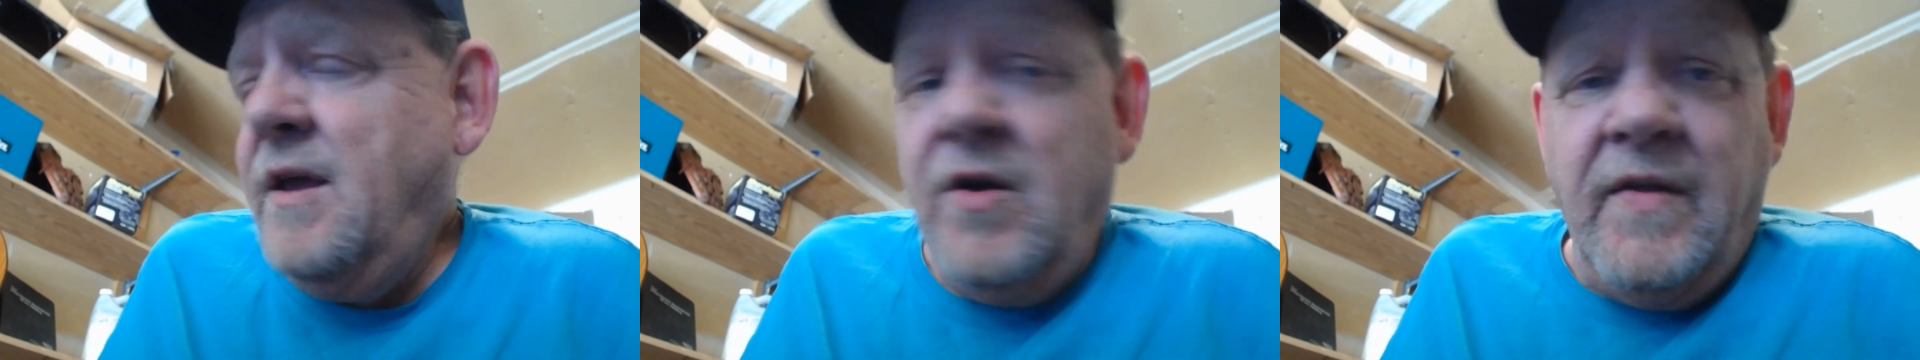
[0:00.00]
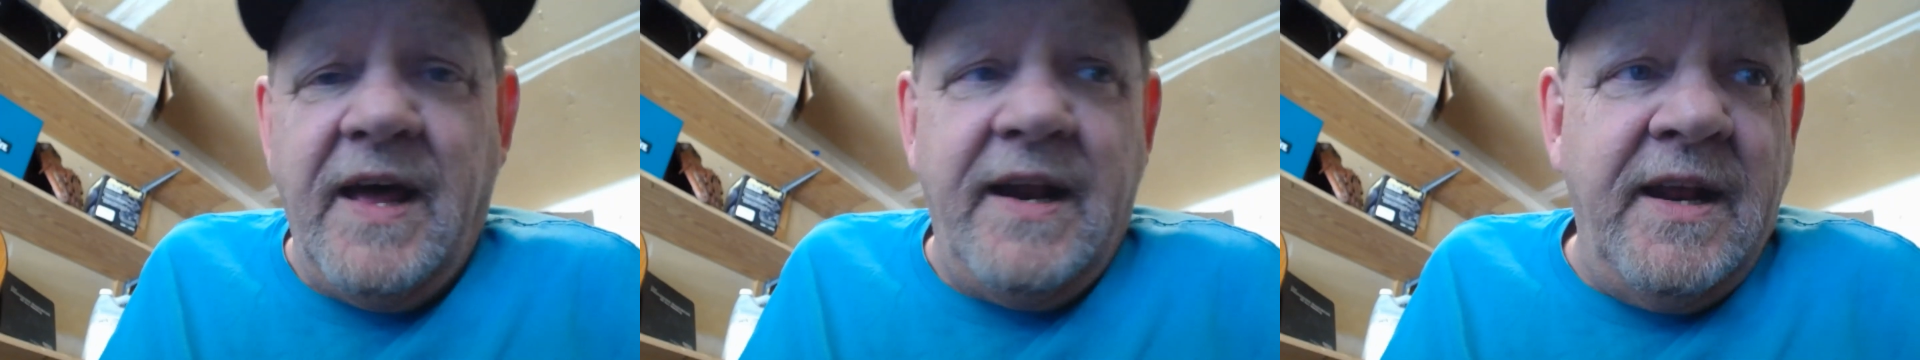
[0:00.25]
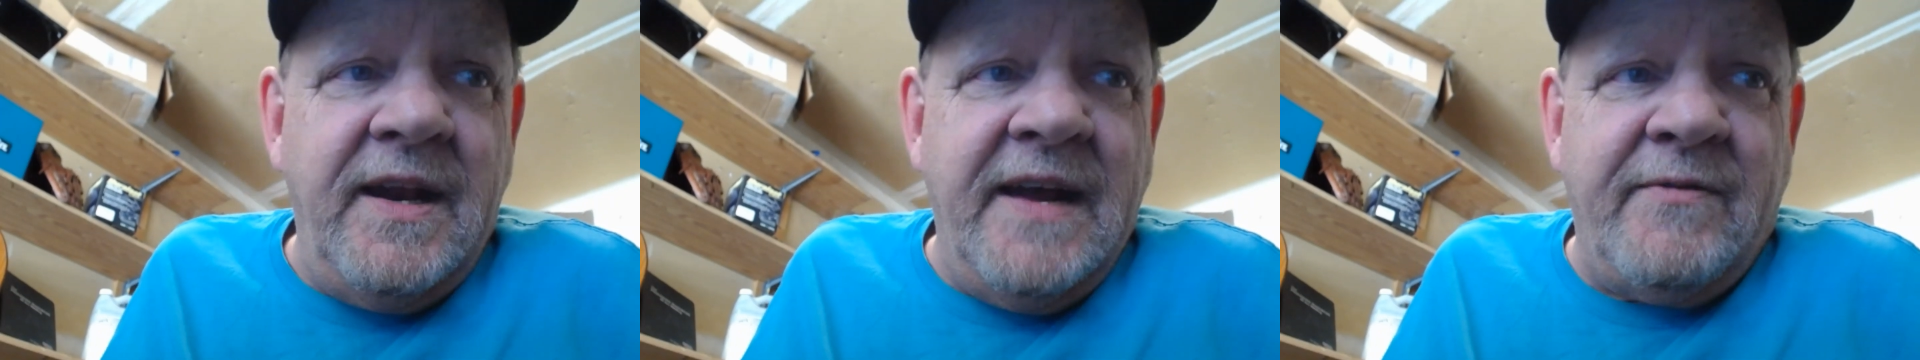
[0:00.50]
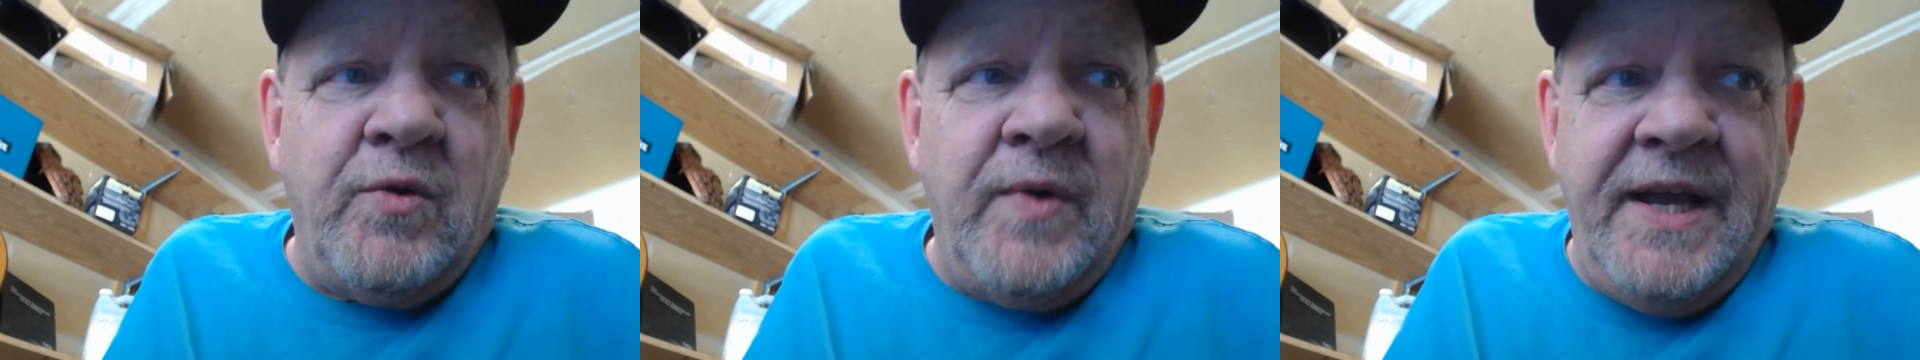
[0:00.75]
You know that "It
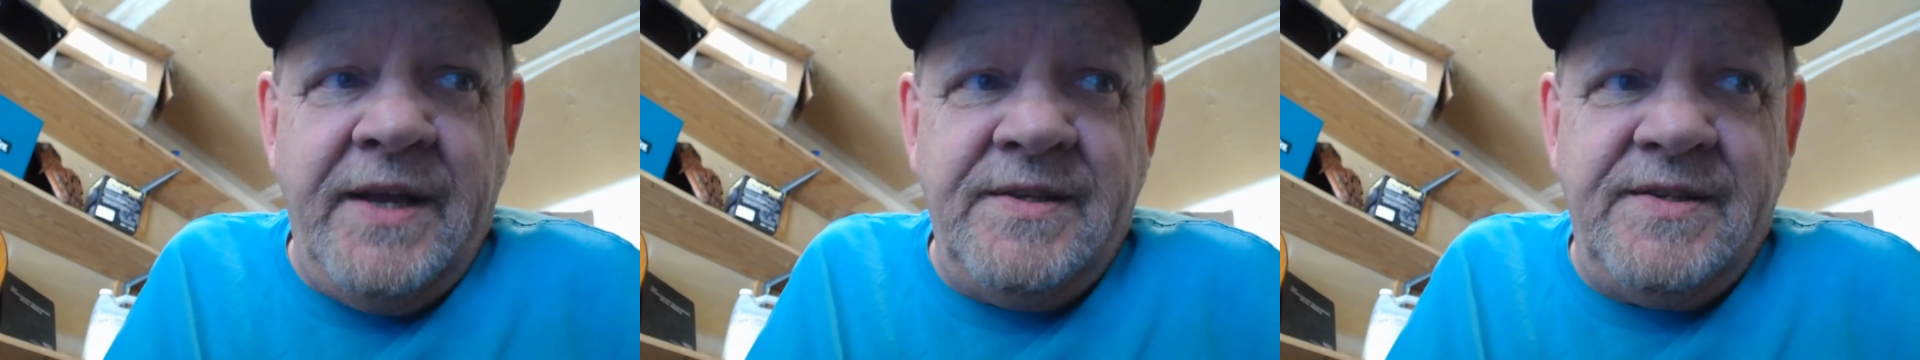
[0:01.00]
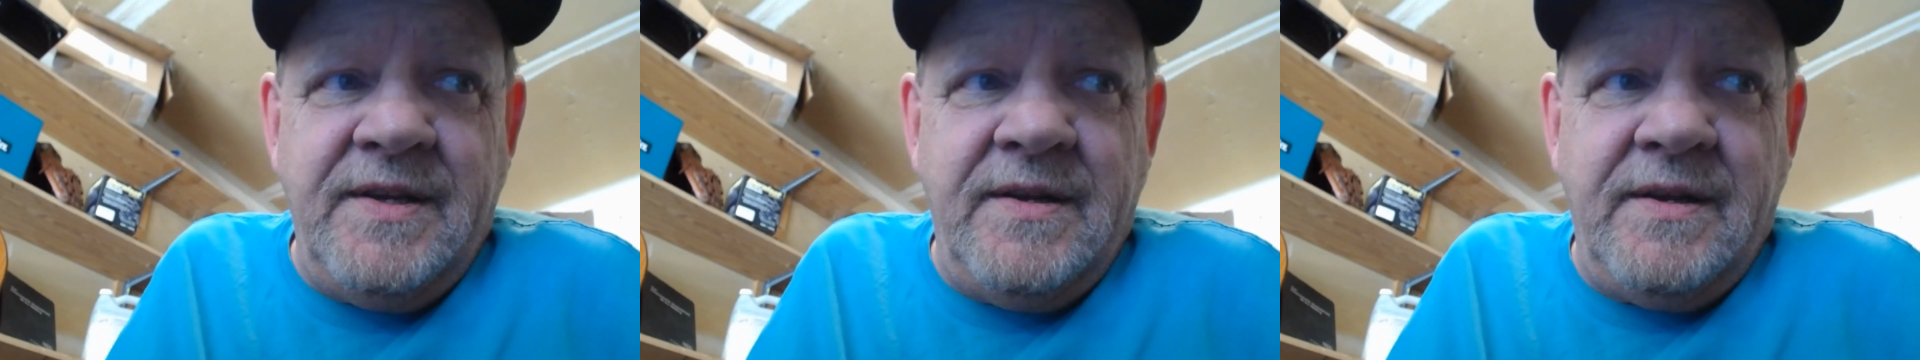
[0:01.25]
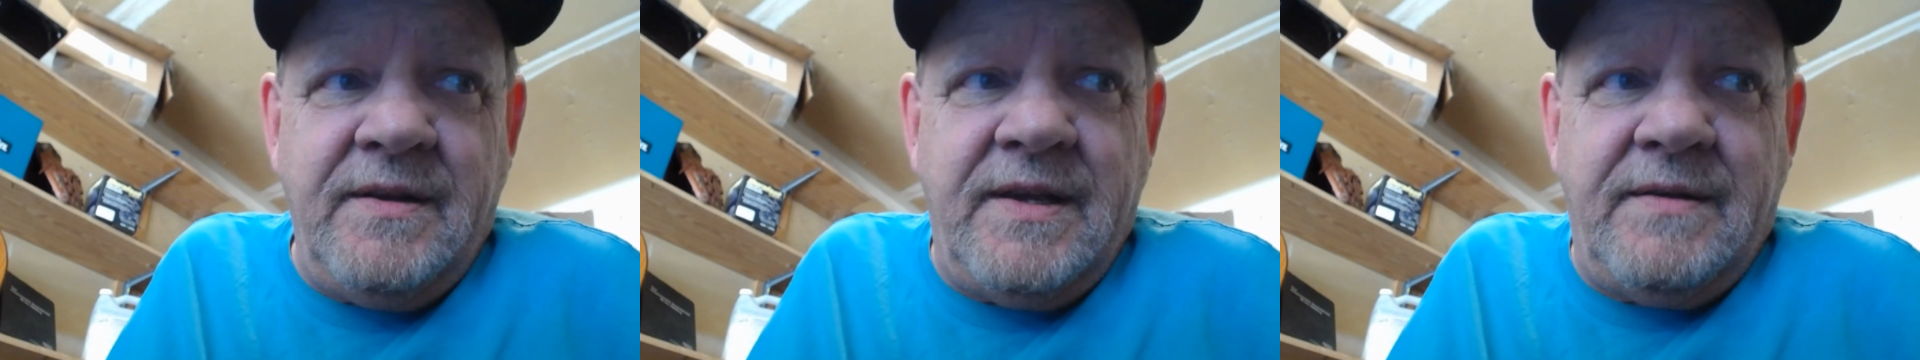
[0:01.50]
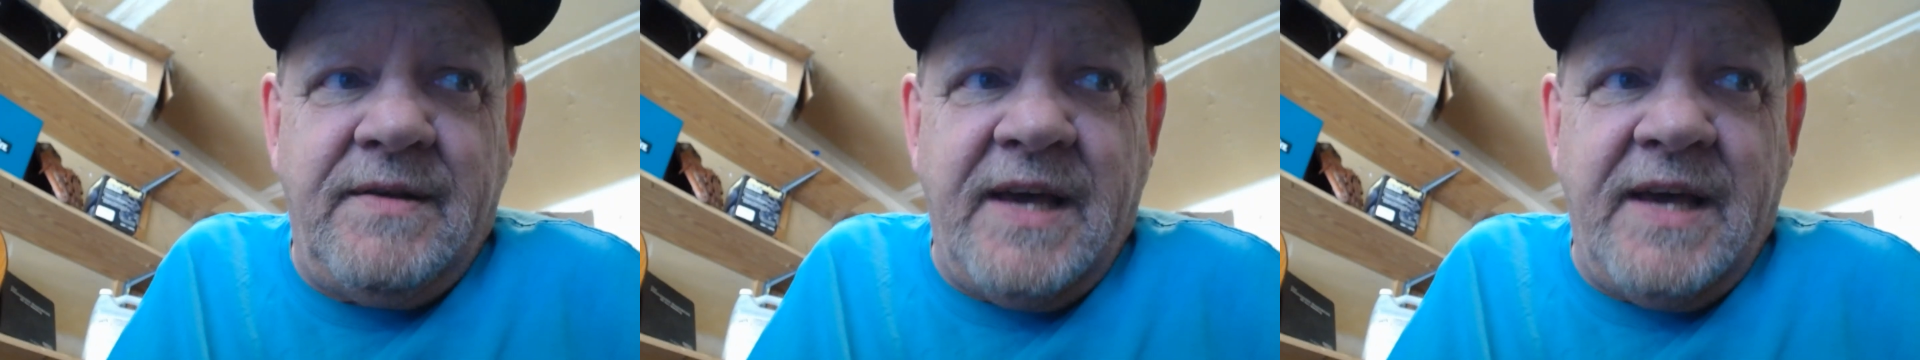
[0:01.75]
Never Rains in